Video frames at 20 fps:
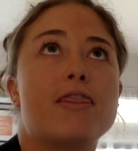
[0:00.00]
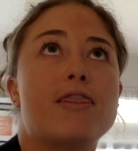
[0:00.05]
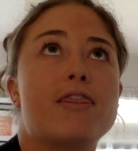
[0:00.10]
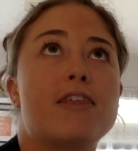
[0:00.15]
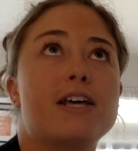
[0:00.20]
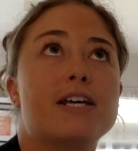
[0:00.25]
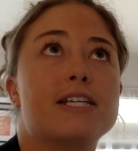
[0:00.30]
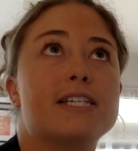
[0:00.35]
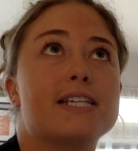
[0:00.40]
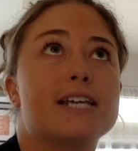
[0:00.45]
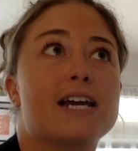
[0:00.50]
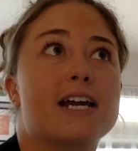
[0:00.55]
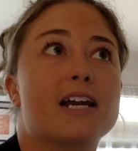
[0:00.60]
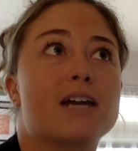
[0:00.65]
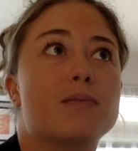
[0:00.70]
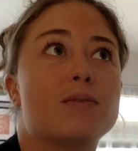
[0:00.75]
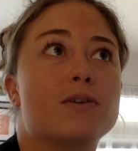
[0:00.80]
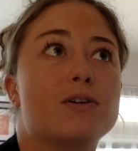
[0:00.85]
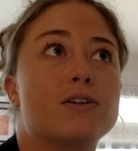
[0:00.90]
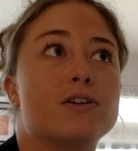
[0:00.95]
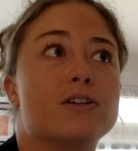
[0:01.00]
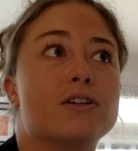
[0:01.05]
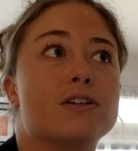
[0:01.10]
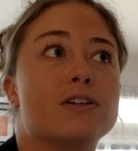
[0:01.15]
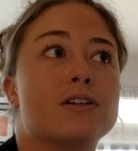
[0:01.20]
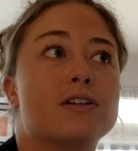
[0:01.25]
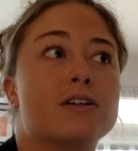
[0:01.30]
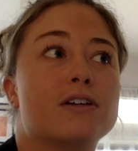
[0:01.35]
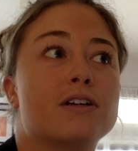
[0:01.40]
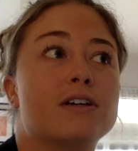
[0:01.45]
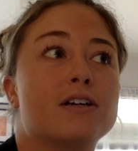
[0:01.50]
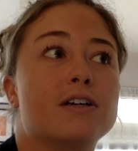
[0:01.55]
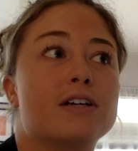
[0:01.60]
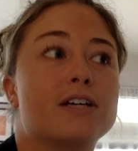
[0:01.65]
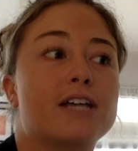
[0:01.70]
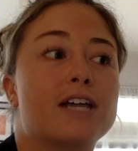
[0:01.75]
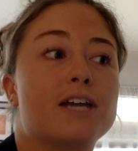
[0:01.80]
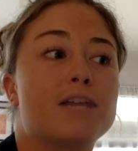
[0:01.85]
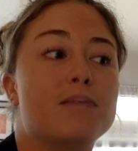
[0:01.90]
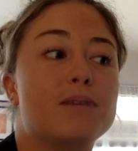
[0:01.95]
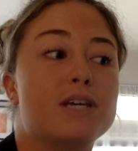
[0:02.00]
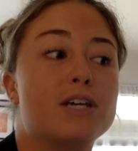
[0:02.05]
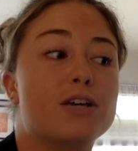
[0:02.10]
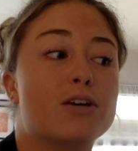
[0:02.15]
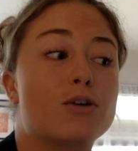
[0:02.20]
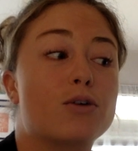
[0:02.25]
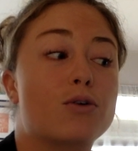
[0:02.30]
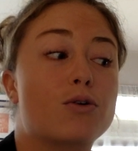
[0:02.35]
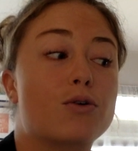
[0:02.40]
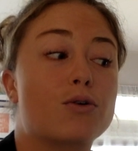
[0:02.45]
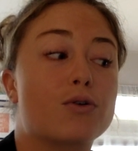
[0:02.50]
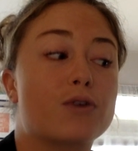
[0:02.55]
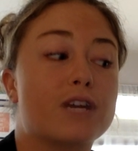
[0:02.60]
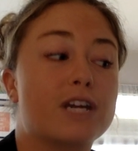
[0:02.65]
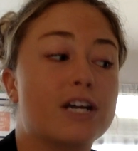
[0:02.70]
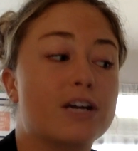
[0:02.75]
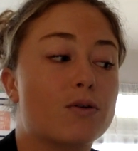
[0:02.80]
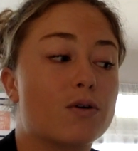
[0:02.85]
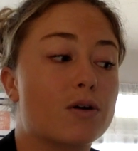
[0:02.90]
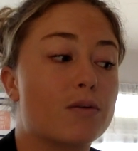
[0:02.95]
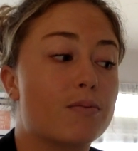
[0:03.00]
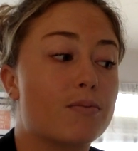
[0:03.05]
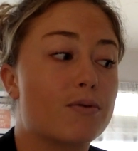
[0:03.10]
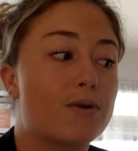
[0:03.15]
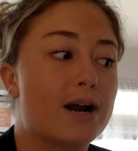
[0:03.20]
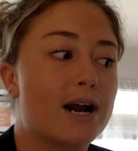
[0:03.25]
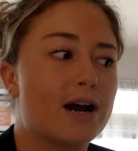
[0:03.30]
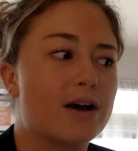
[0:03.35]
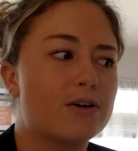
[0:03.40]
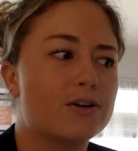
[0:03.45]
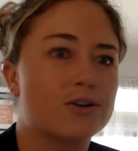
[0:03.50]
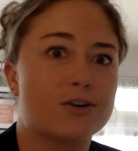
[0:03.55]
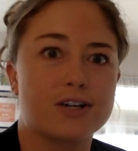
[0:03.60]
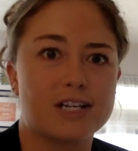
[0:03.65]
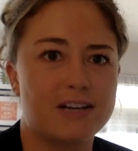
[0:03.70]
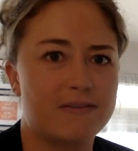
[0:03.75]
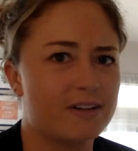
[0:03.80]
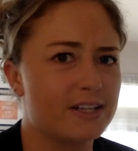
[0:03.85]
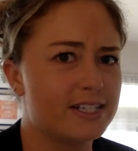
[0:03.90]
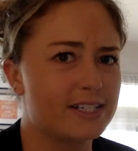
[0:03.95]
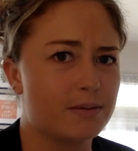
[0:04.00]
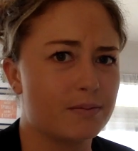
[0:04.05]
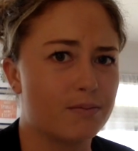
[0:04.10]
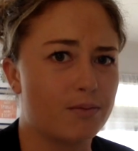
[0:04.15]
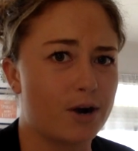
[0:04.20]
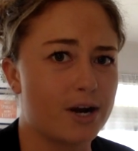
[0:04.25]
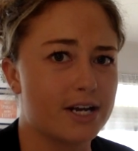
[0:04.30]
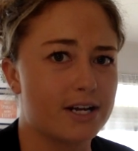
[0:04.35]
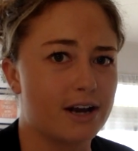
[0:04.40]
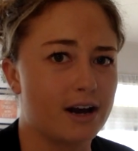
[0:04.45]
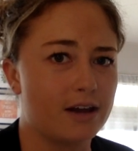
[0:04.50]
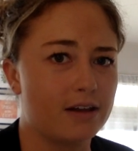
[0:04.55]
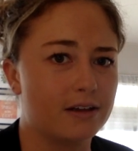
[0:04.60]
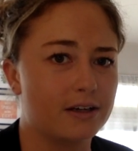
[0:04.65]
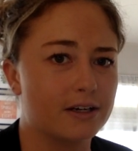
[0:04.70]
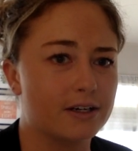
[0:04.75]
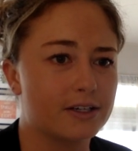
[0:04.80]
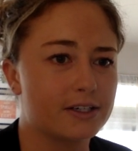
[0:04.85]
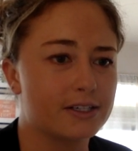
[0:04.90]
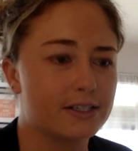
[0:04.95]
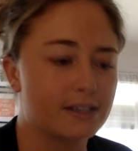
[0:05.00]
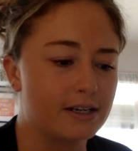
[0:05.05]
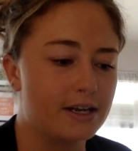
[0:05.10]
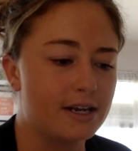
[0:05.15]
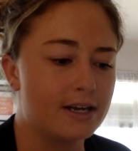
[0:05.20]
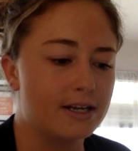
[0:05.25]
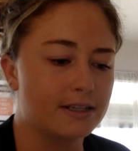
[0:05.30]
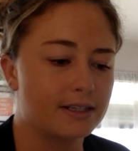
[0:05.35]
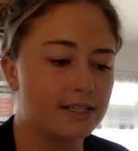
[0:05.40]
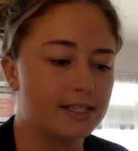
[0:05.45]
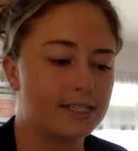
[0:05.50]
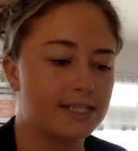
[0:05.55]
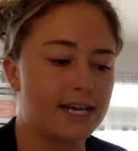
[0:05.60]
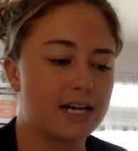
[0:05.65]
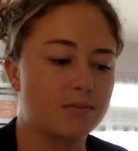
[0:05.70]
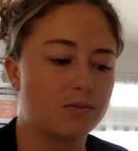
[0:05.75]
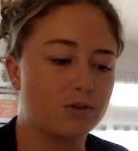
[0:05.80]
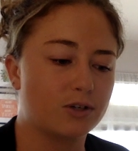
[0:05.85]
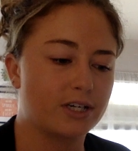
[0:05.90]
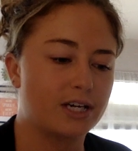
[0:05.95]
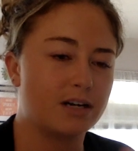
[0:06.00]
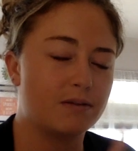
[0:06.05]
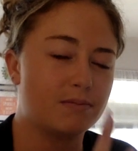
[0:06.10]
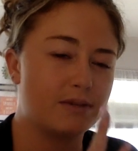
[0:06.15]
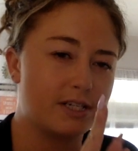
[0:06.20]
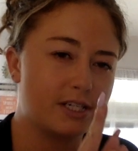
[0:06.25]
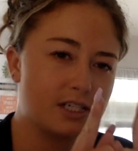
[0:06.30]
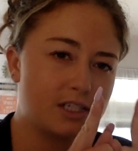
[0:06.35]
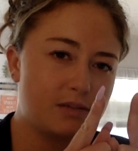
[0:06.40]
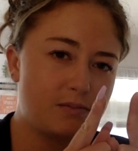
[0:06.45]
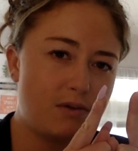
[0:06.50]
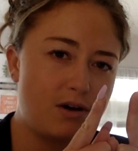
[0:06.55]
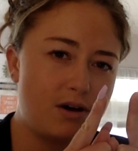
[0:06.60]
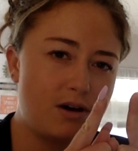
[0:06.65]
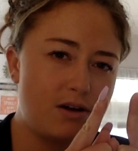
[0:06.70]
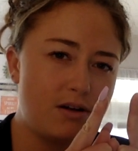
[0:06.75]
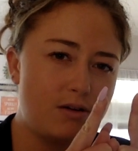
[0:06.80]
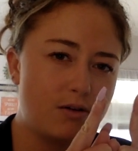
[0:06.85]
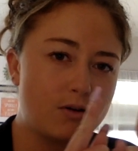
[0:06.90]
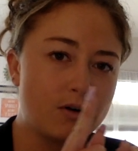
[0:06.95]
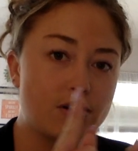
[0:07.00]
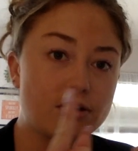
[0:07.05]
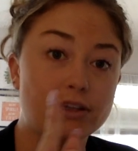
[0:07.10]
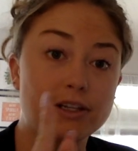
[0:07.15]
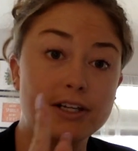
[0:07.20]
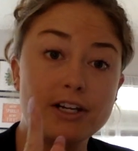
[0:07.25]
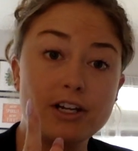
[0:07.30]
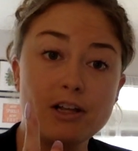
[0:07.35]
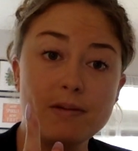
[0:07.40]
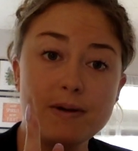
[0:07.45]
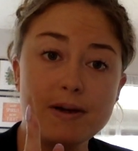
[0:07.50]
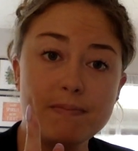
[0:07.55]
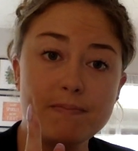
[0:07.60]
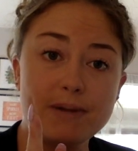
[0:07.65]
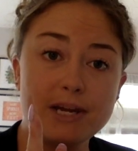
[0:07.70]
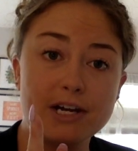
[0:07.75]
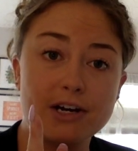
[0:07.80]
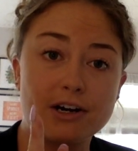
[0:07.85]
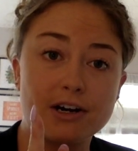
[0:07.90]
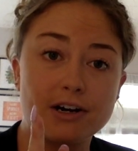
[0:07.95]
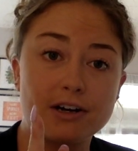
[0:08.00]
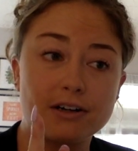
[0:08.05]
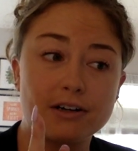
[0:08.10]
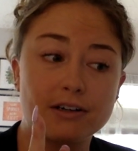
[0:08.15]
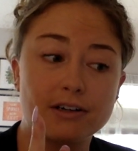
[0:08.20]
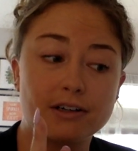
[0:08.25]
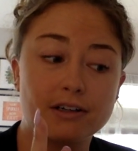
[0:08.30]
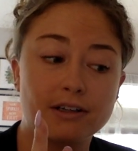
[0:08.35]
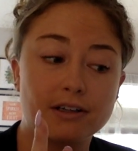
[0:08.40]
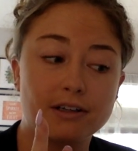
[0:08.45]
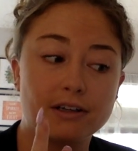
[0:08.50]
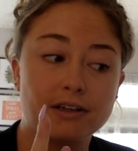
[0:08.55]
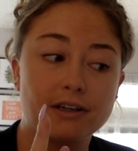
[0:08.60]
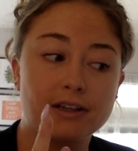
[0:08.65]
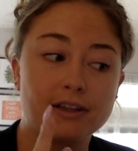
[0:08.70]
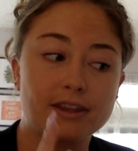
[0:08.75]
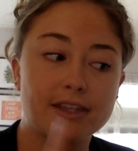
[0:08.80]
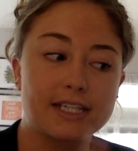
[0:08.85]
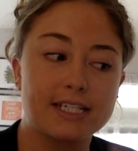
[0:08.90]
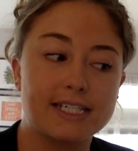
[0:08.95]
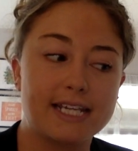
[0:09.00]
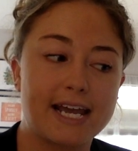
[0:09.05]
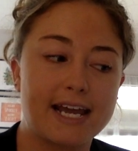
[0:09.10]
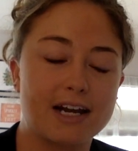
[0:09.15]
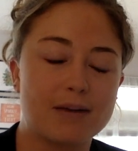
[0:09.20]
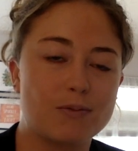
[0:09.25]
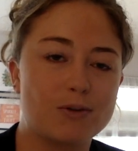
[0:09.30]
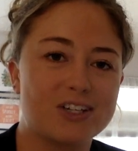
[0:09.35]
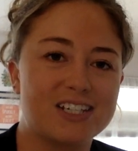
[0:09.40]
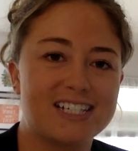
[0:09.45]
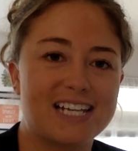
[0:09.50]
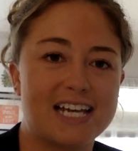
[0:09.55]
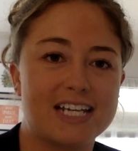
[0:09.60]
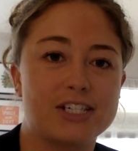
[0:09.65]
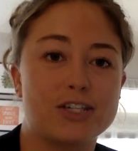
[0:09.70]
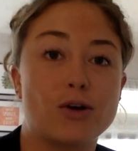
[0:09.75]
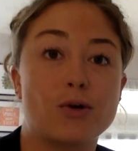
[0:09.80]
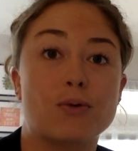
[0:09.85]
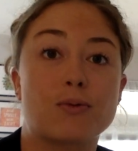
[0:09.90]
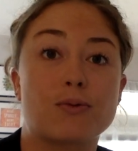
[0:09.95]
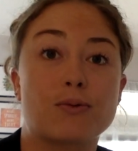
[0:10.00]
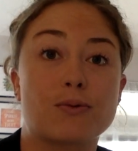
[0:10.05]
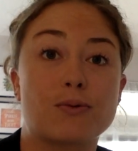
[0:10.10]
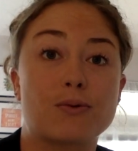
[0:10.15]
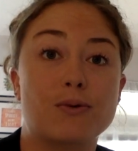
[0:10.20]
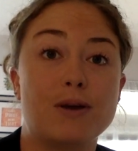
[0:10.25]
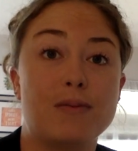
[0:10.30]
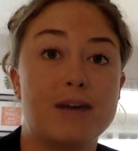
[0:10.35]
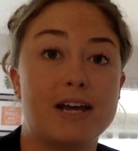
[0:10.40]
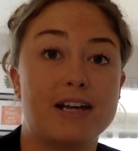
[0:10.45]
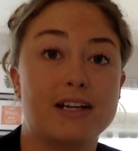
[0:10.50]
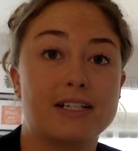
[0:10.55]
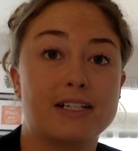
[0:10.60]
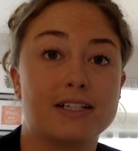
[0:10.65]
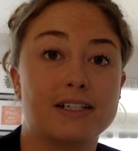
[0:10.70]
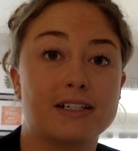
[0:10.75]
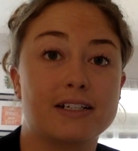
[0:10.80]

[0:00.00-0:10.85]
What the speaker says: This animal can be green or brown or even some bright colors. This animal can be small or a little bit bigger. This animal says ribbit.